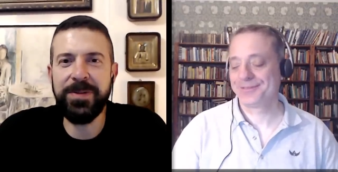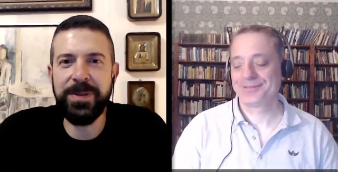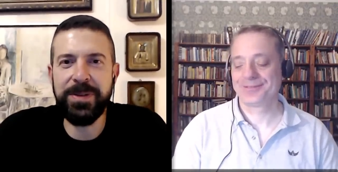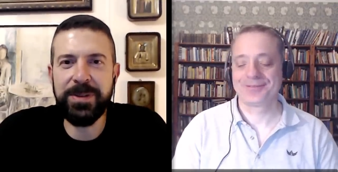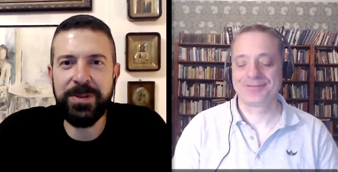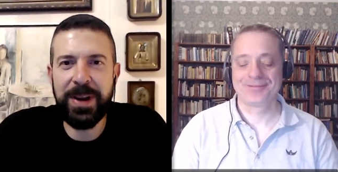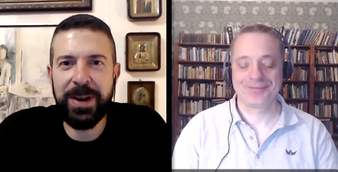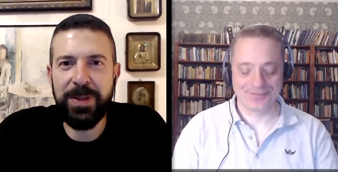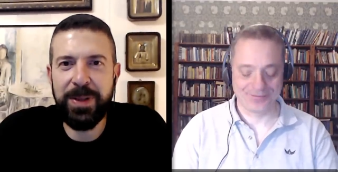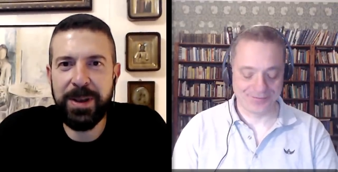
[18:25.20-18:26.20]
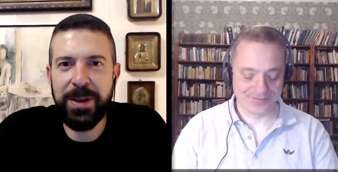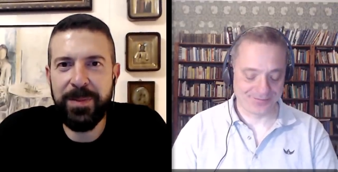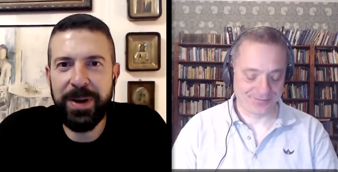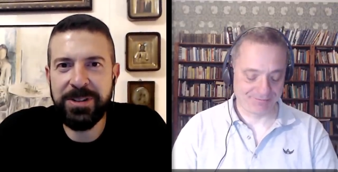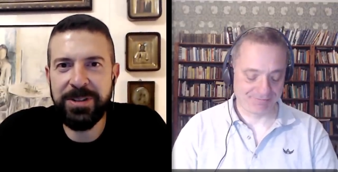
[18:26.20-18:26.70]
Speaker 1: Thank you very much. Until
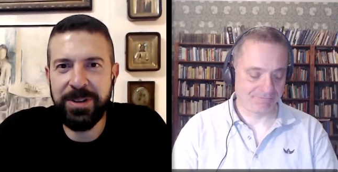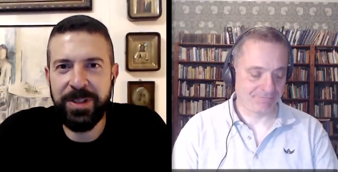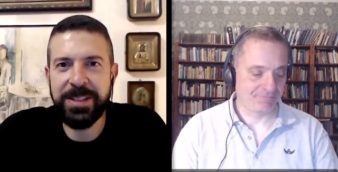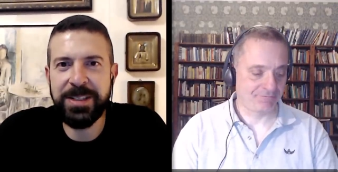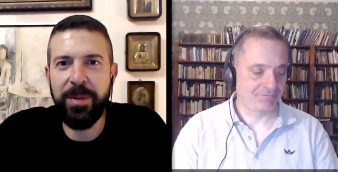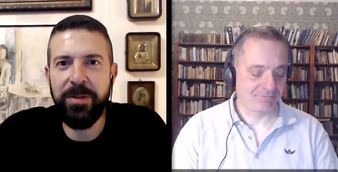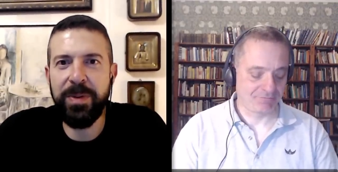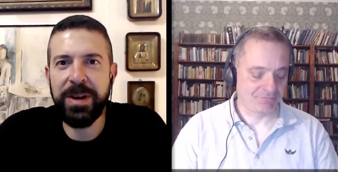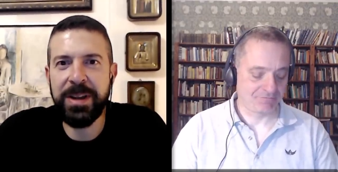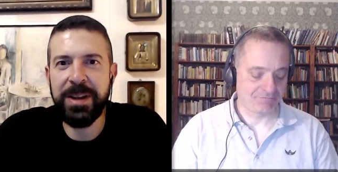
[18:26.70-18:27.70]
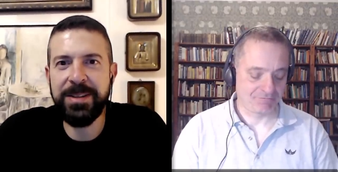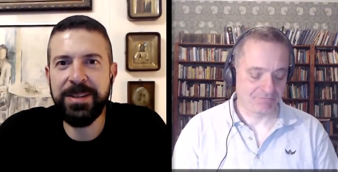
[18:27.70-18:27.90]
next time, everybody, take care.